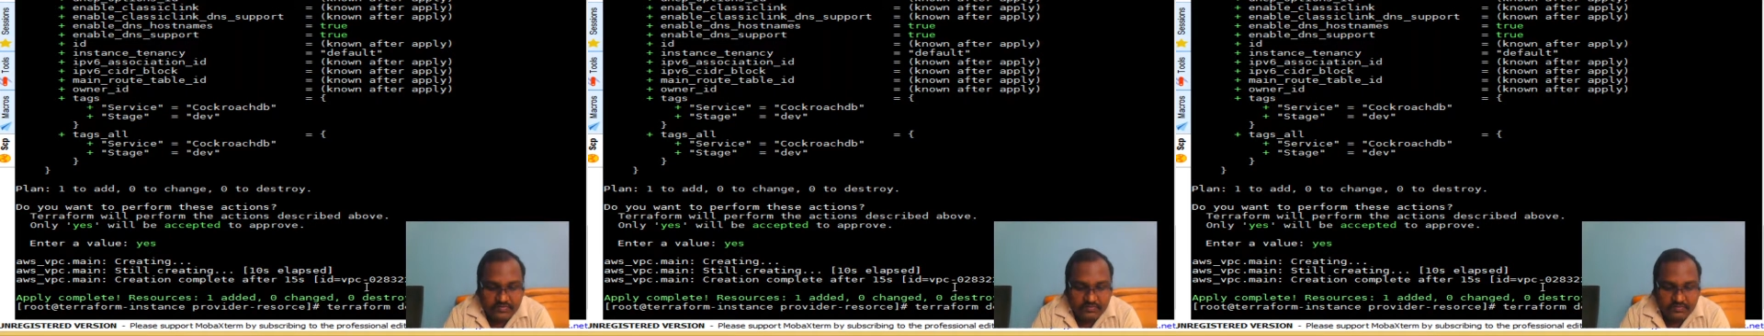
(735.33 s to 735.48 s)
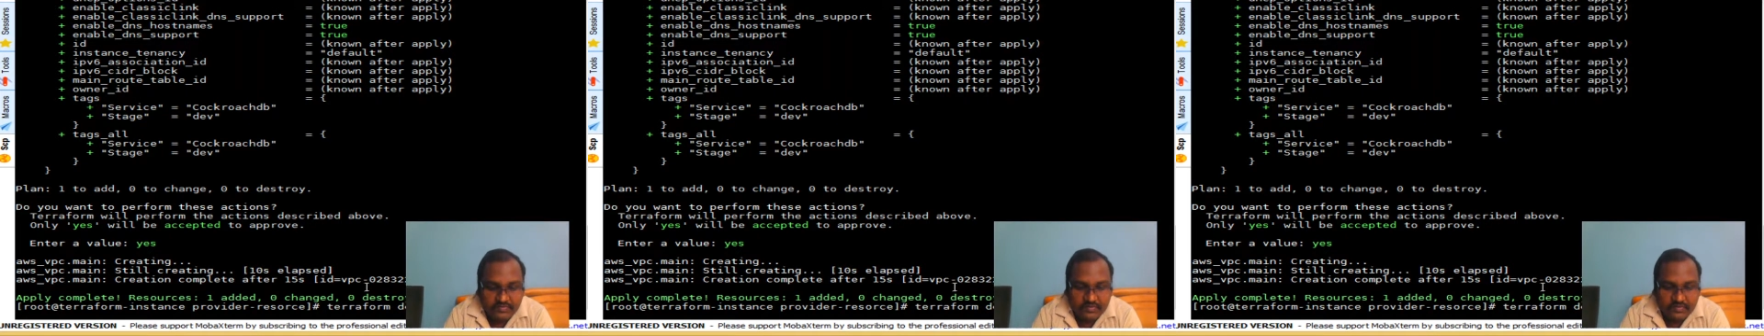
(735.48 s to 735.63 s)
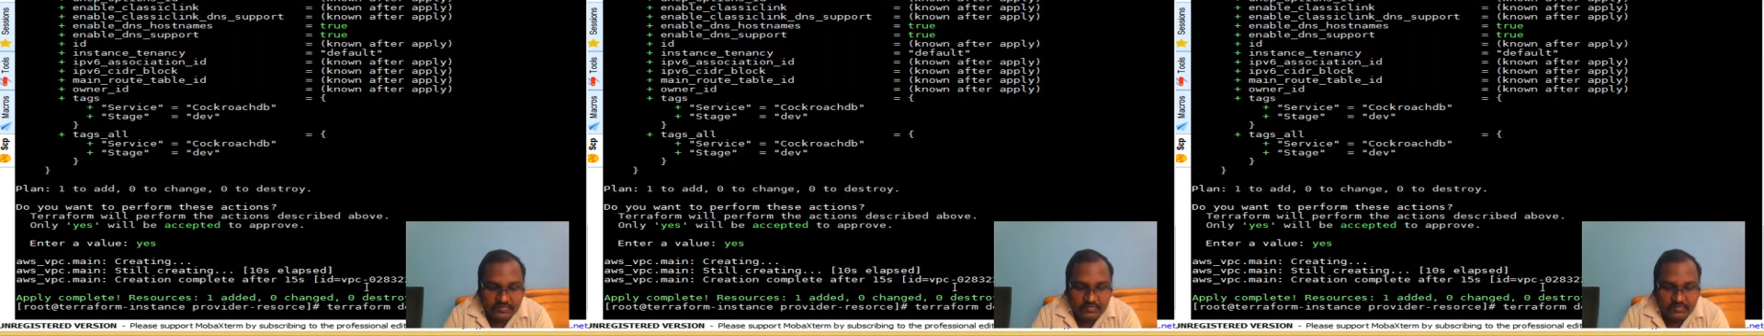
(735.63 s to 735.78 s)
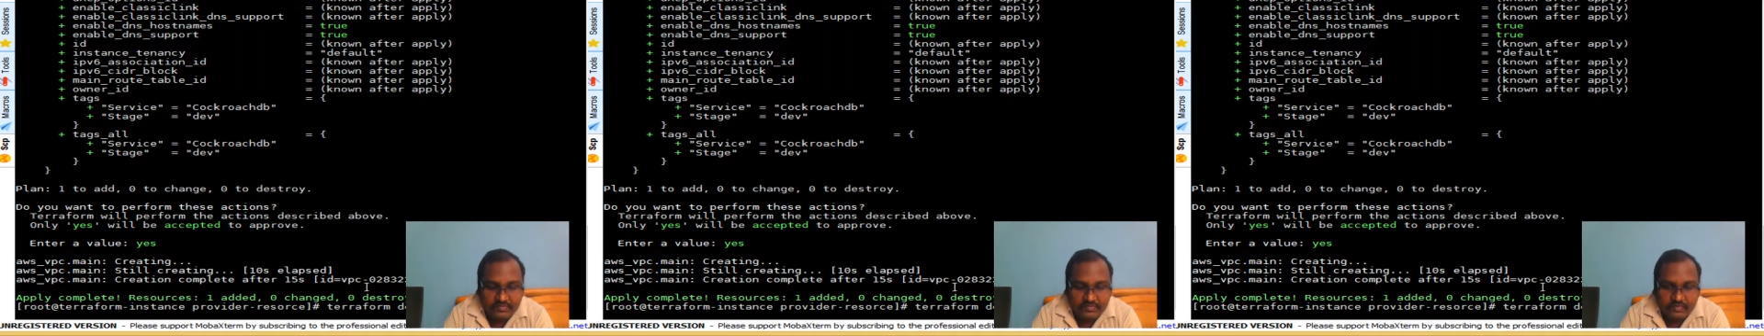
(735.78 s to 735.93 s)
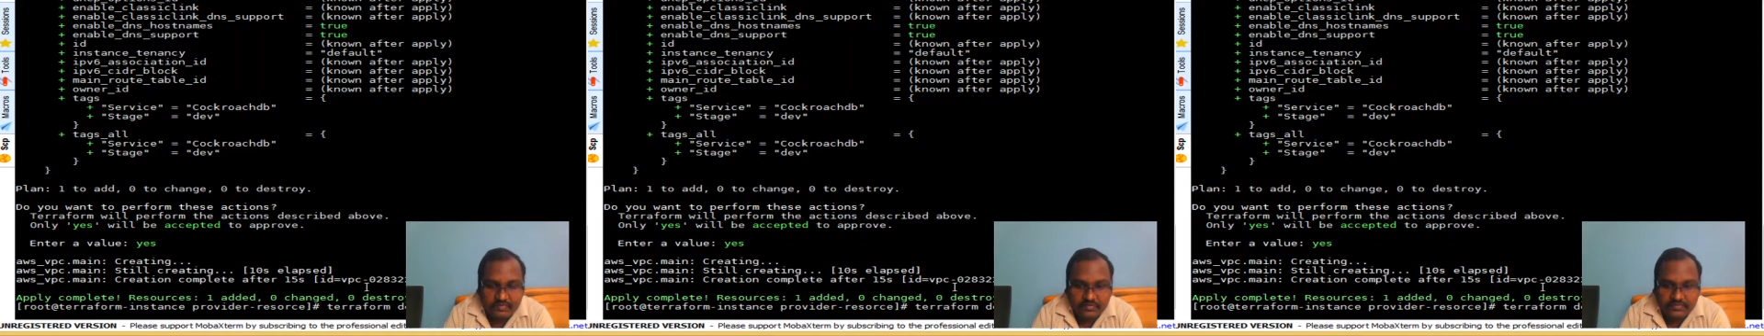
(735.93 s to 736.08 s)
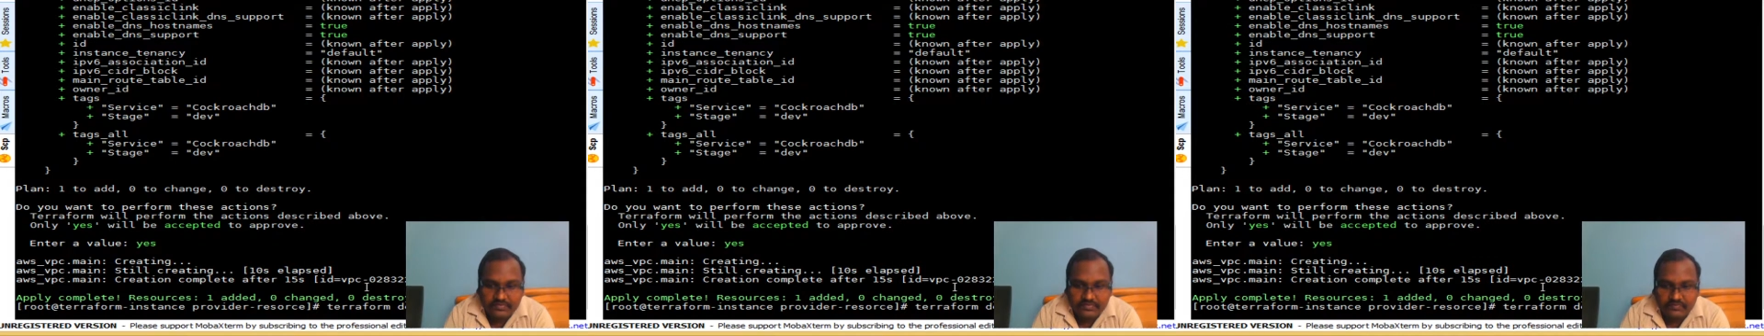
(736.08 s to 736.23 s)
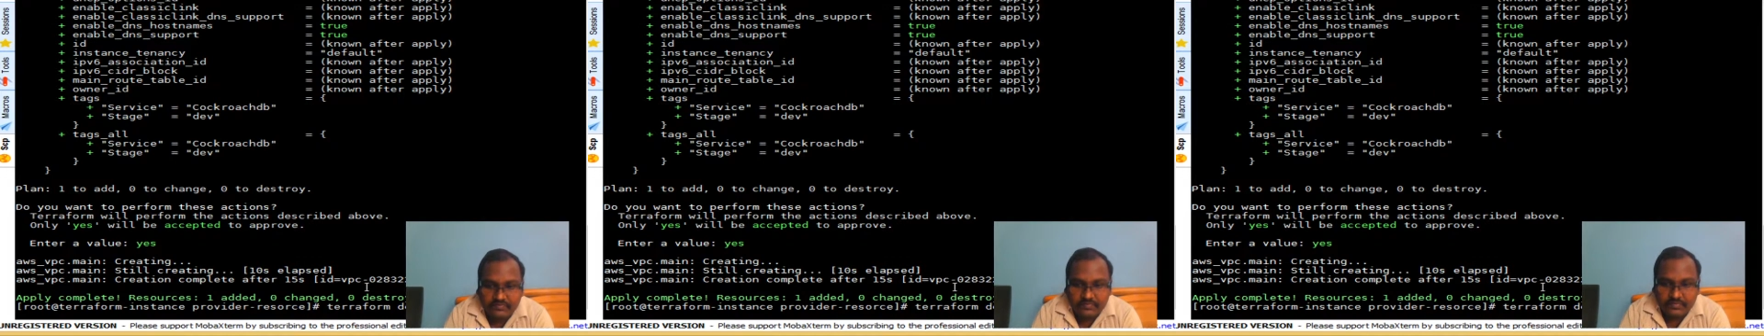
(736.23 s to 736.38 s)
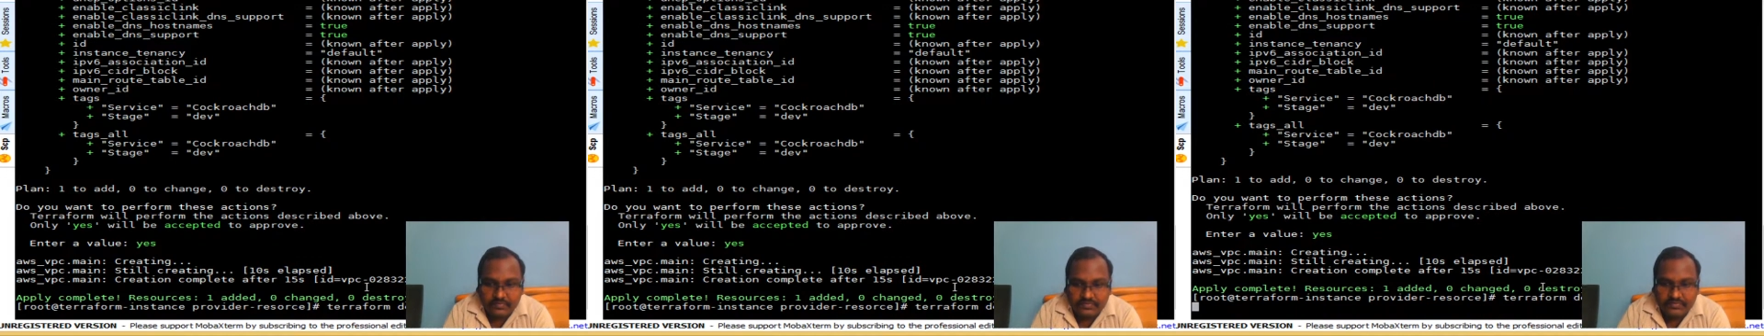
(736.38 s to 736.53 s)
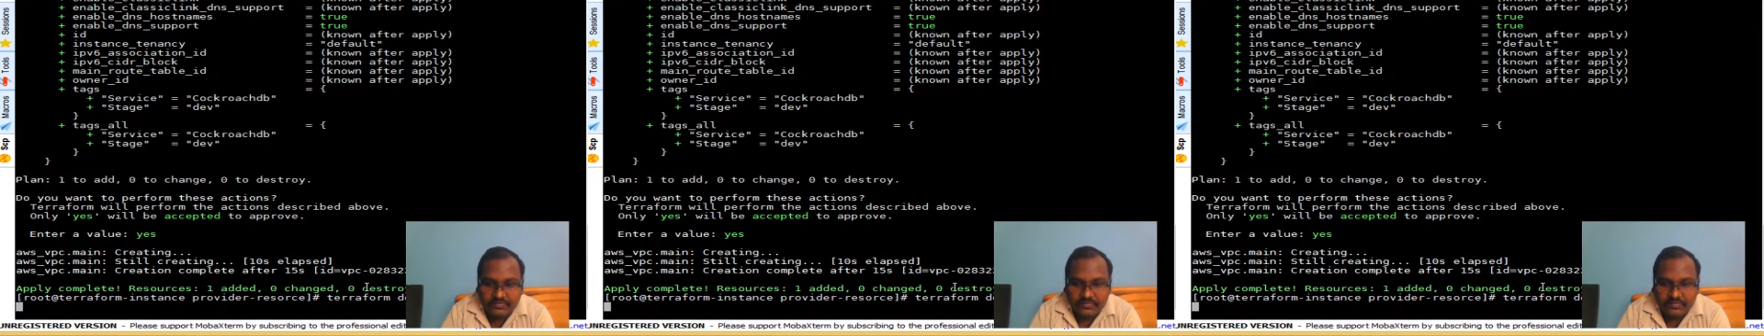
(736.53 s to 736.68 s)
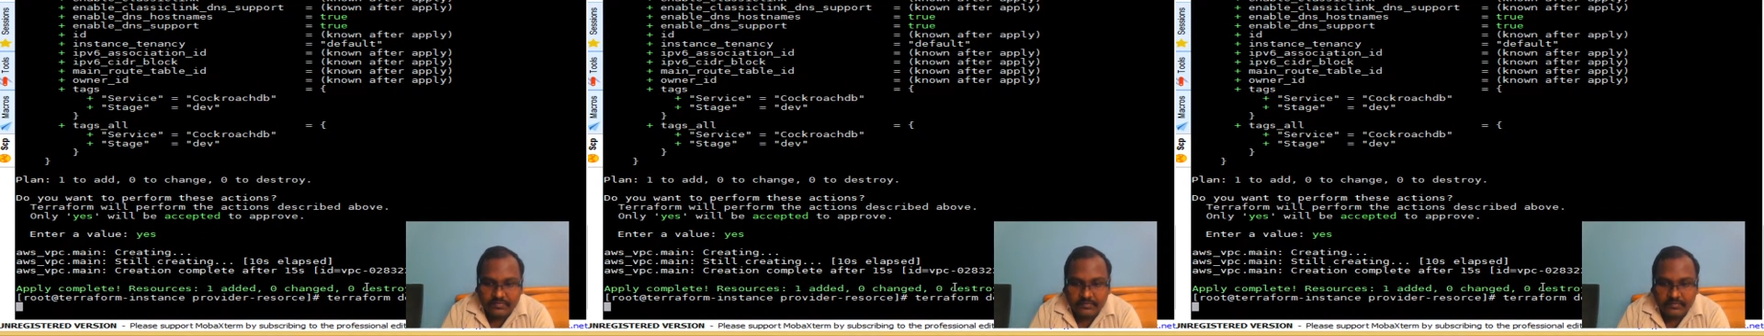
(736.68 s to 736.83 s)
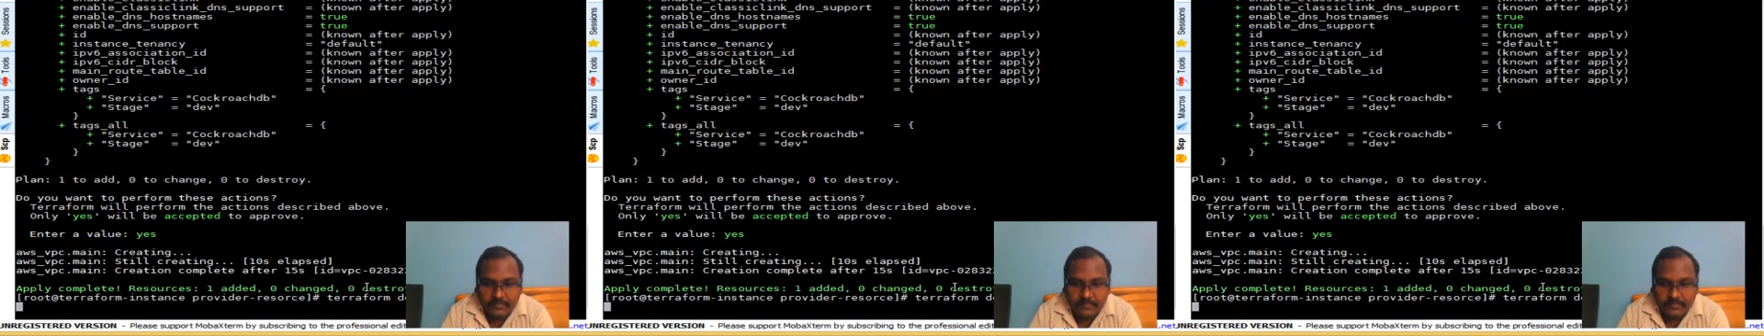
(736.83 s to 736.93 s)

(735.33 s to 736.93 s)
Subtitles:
will destroy this VPC.